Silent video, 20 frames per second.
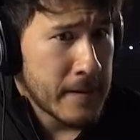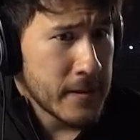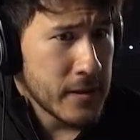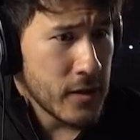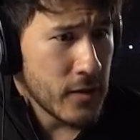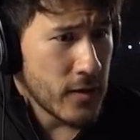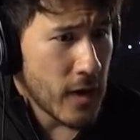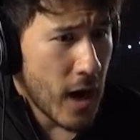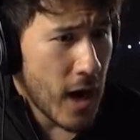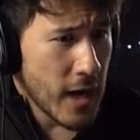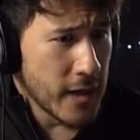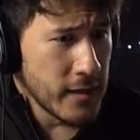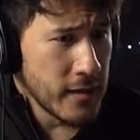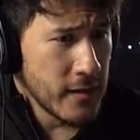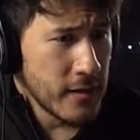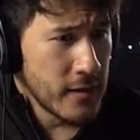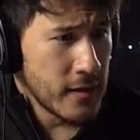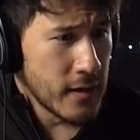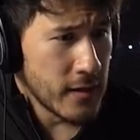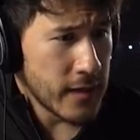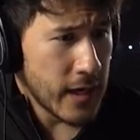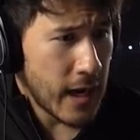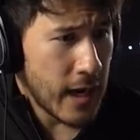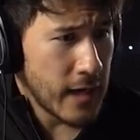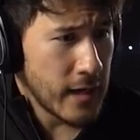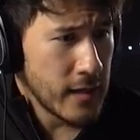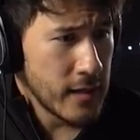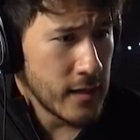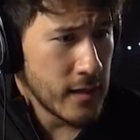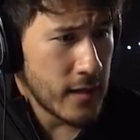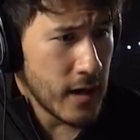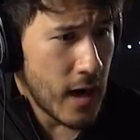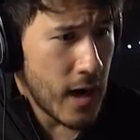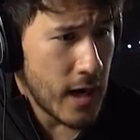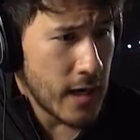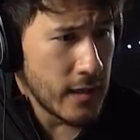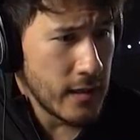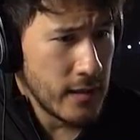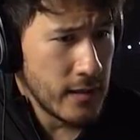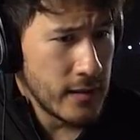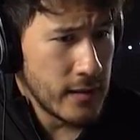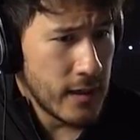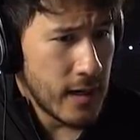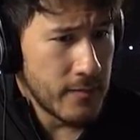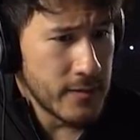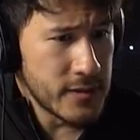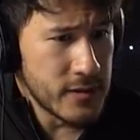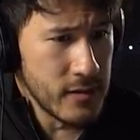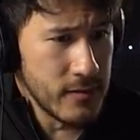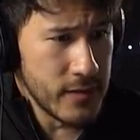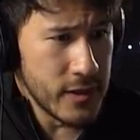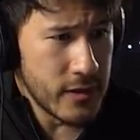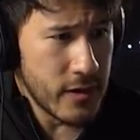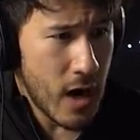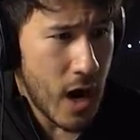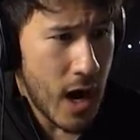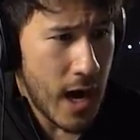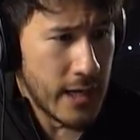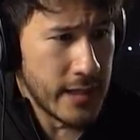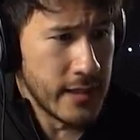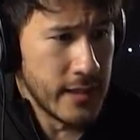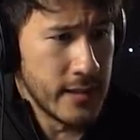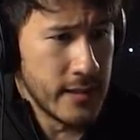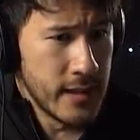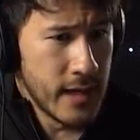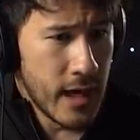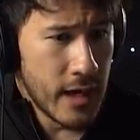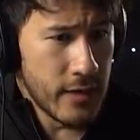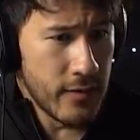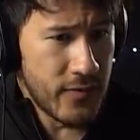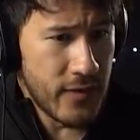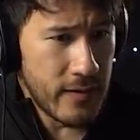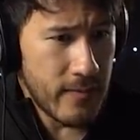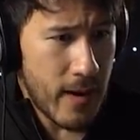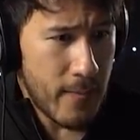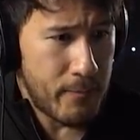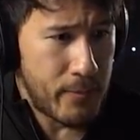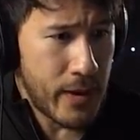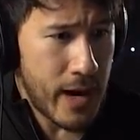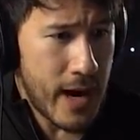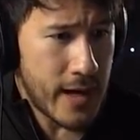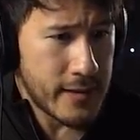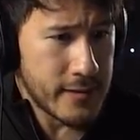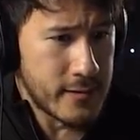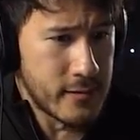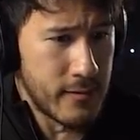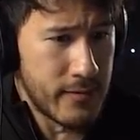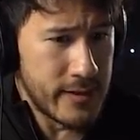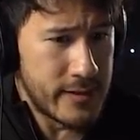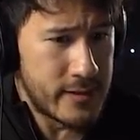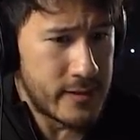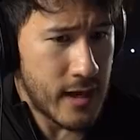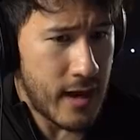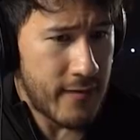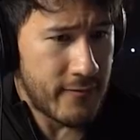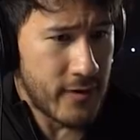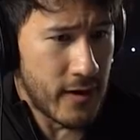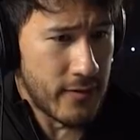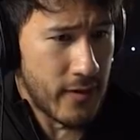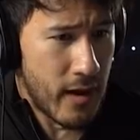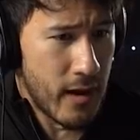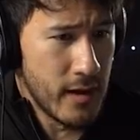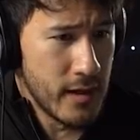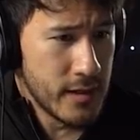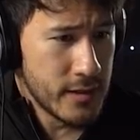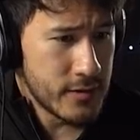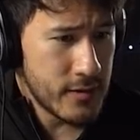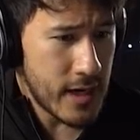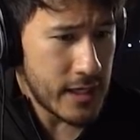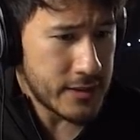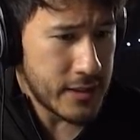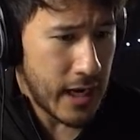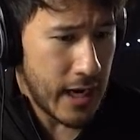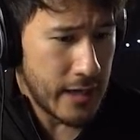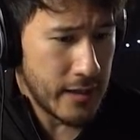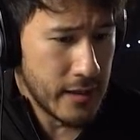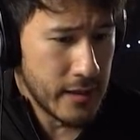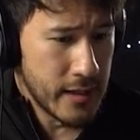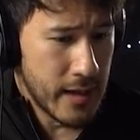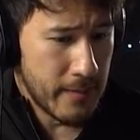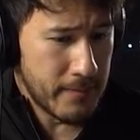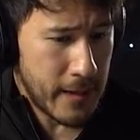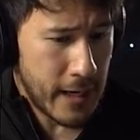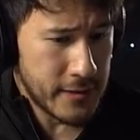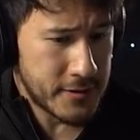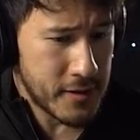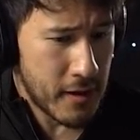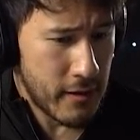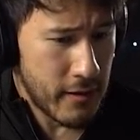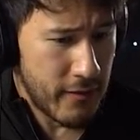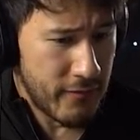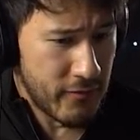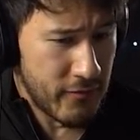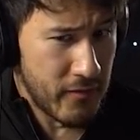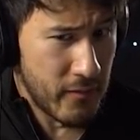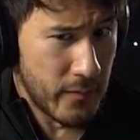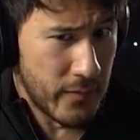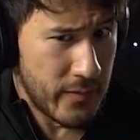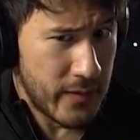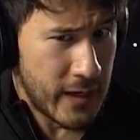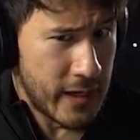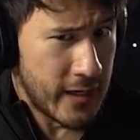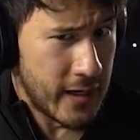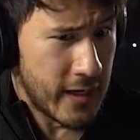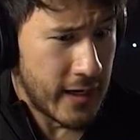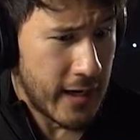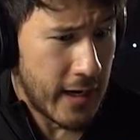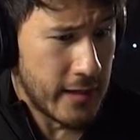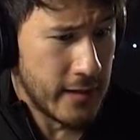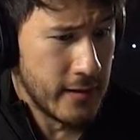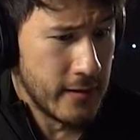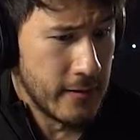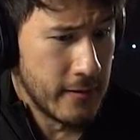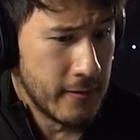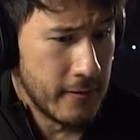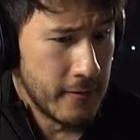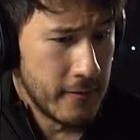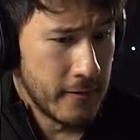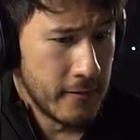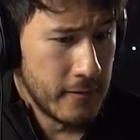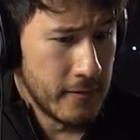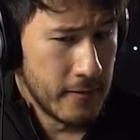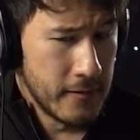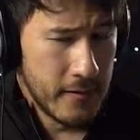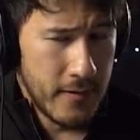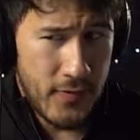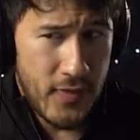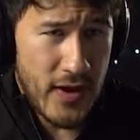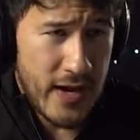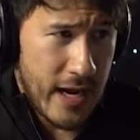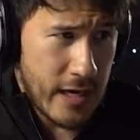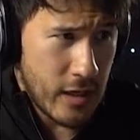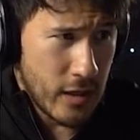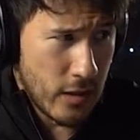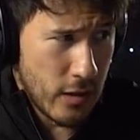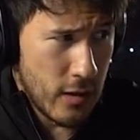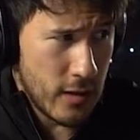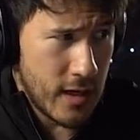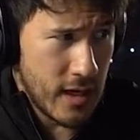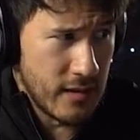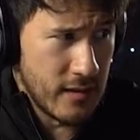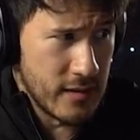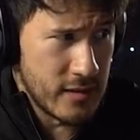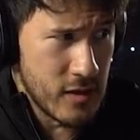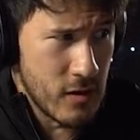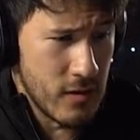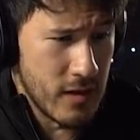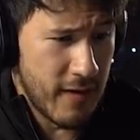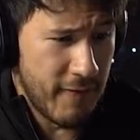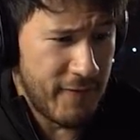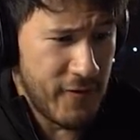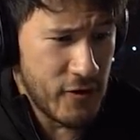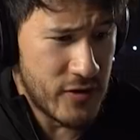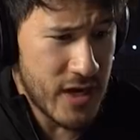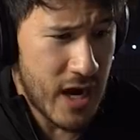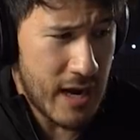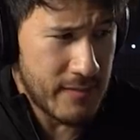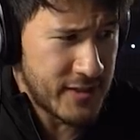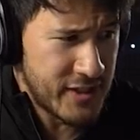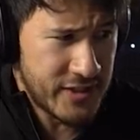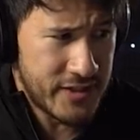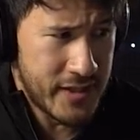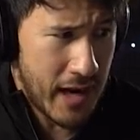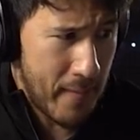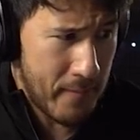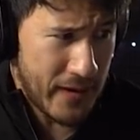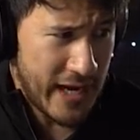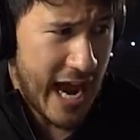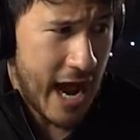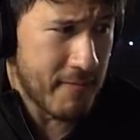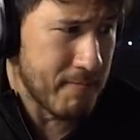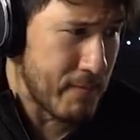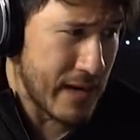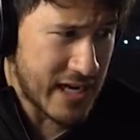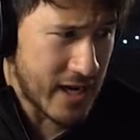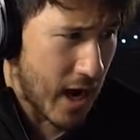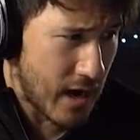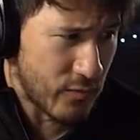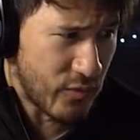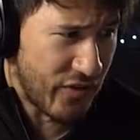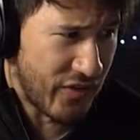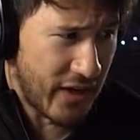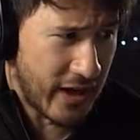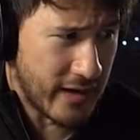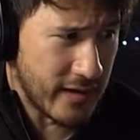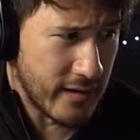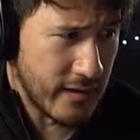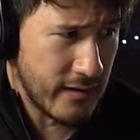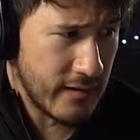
You gone? Okay. You gone? I'm assuming you're gone. I don't think my progress will be saved on the trash can. Yep, gotta start over from the beginning again. You think I could look in this only a few times? Just dump it out and be done with it!